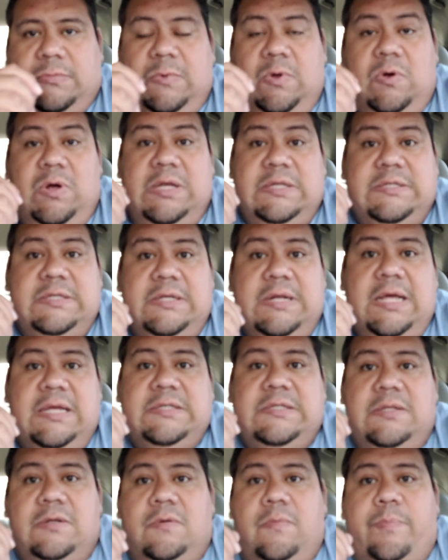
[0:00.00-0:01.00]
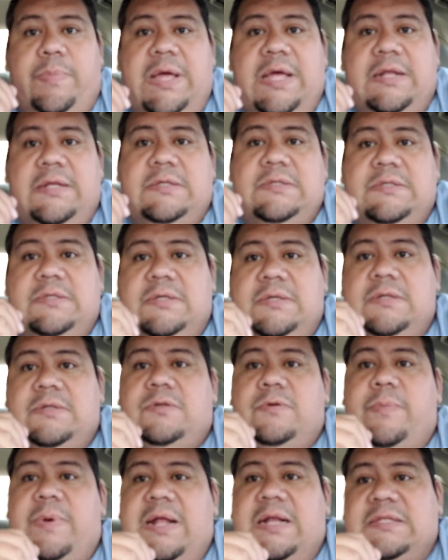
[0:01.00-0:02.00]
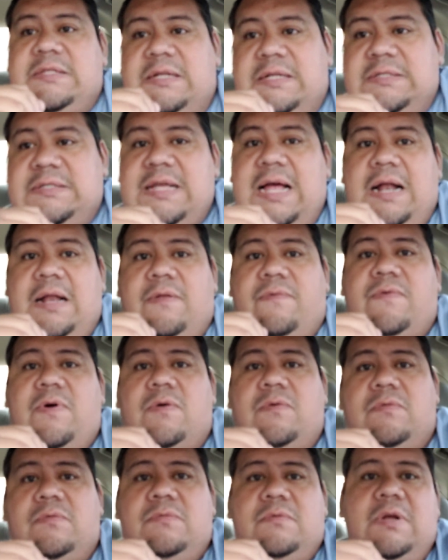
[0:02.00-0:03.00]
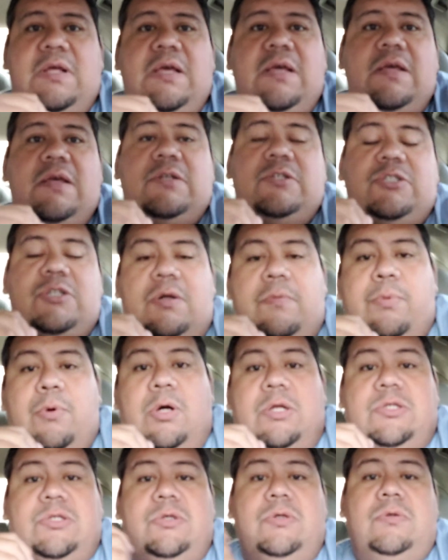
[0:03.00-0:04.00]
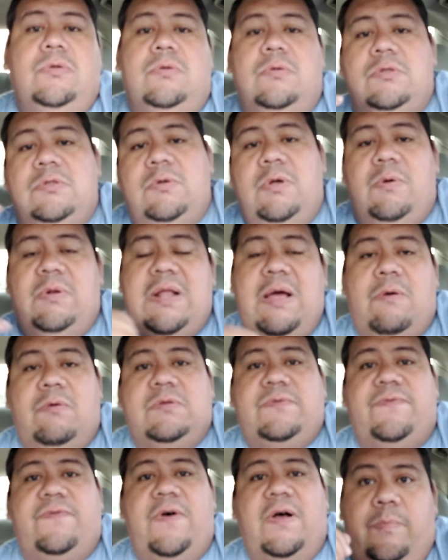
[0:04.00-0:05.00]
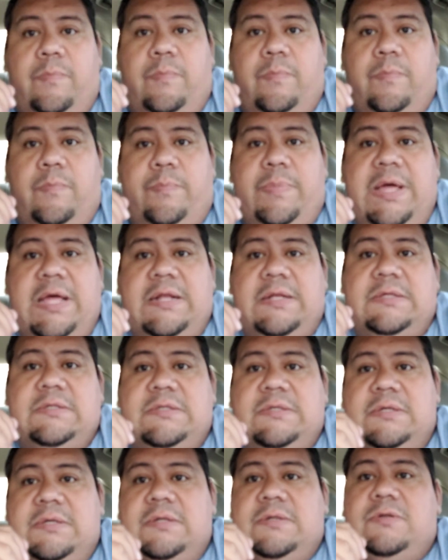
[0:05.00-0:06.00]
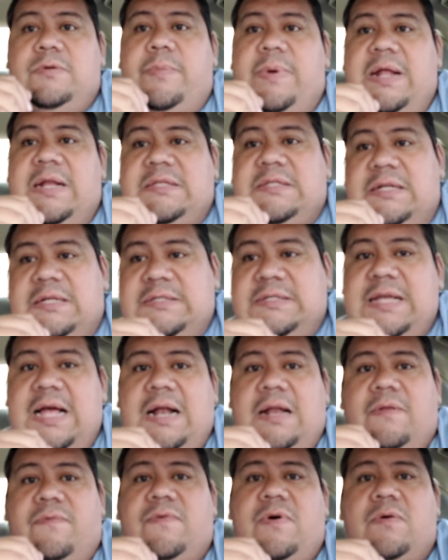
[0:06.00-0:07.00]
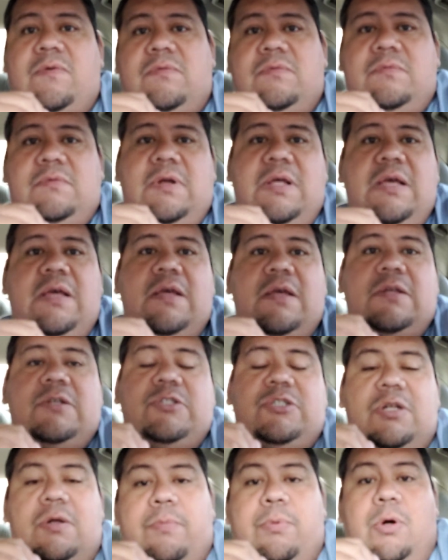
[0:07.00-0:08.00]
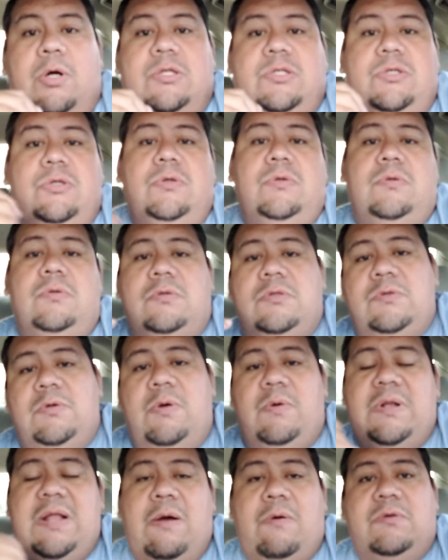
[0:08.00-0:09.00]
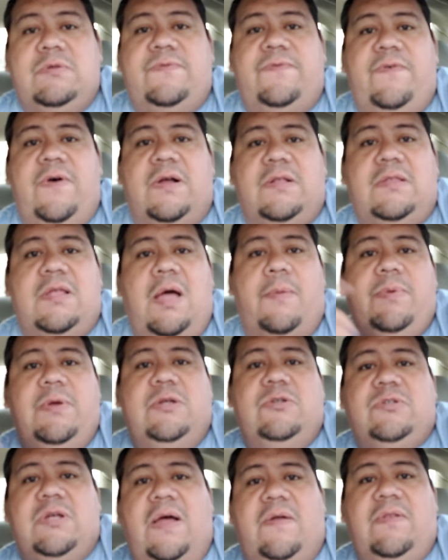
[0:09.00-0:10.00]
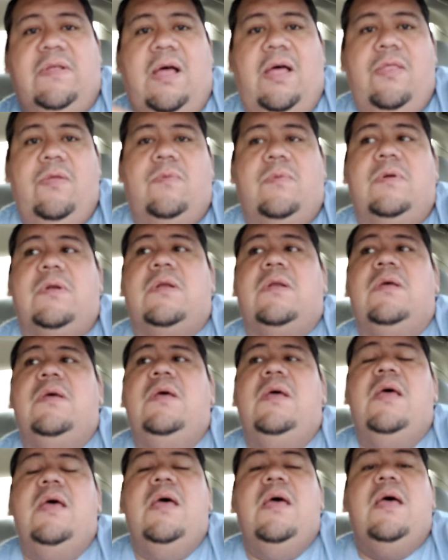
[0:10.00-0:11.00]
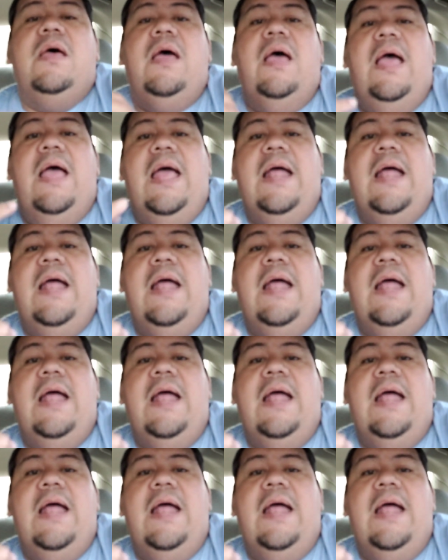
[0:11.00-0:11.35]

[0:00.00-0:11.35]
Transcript: That's a nice little Benz. Too bad it's on the side of the road. Should have bought two. So when that one's little Benz. Too bad it's on the side of the road. Should have bought two. So when that one's fucked up, you can drive the other one.